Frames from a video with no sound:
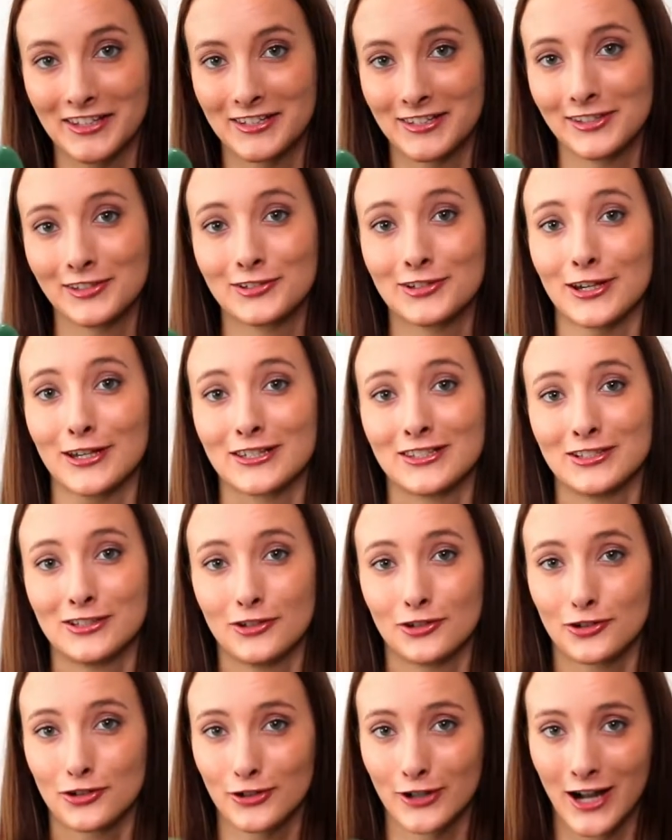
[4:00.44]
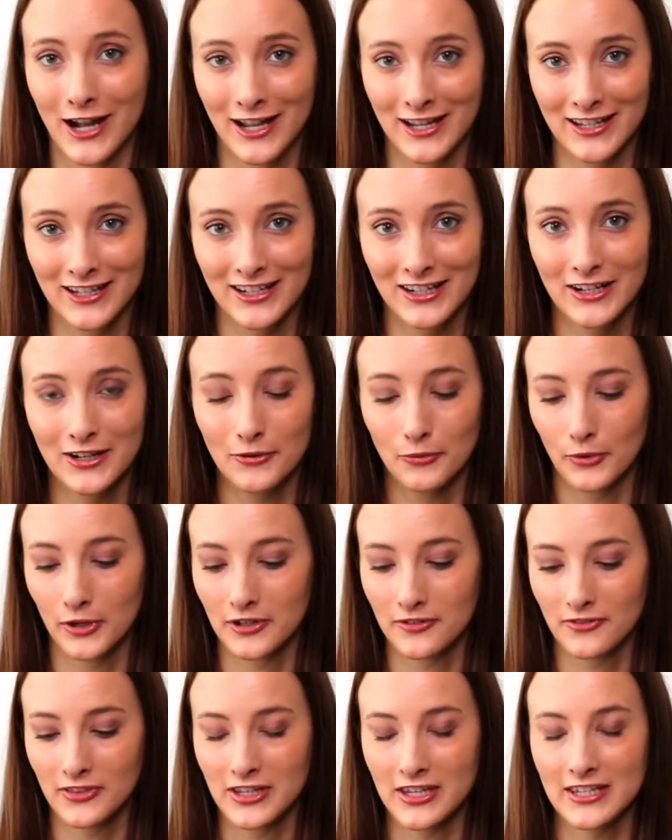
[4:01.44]
suggest trying
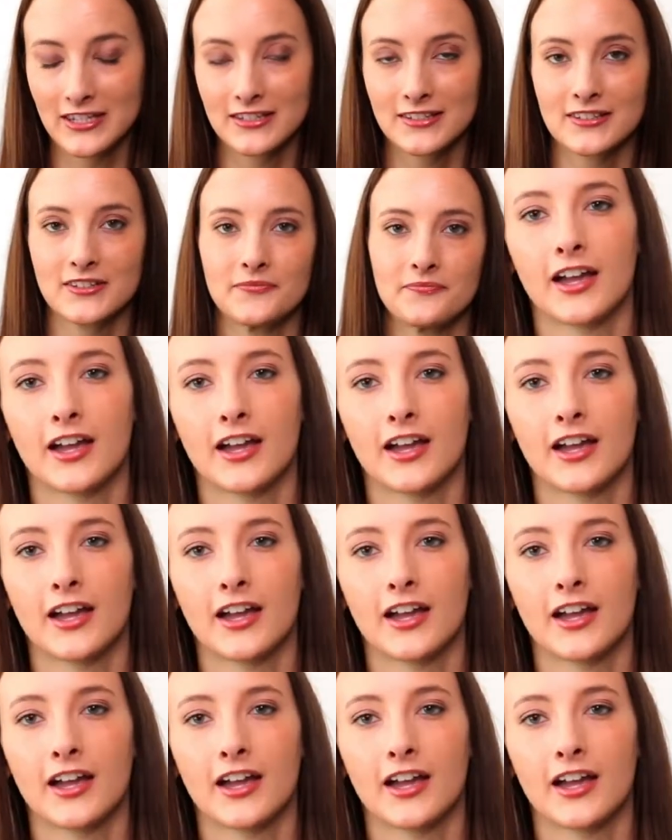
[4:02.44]
one of these.